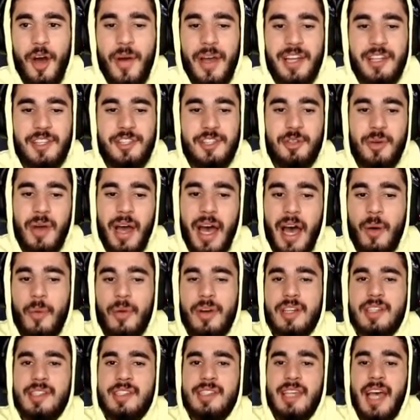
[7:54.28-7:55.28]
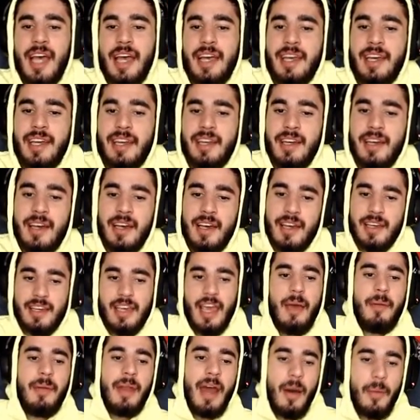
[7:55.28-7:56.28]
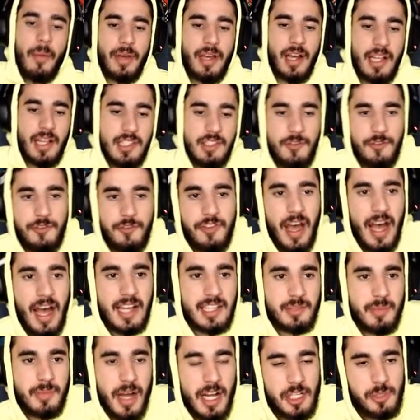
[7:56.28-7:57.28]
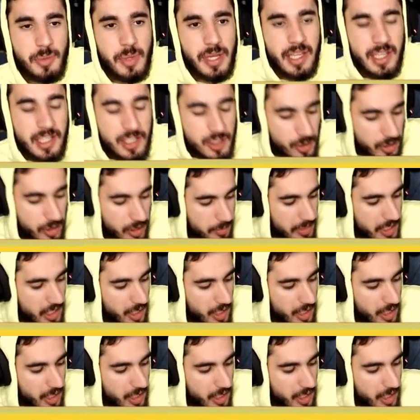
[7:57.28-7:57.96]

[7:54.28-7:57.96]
into our second game now. We got some fast matchmaking. It's going to be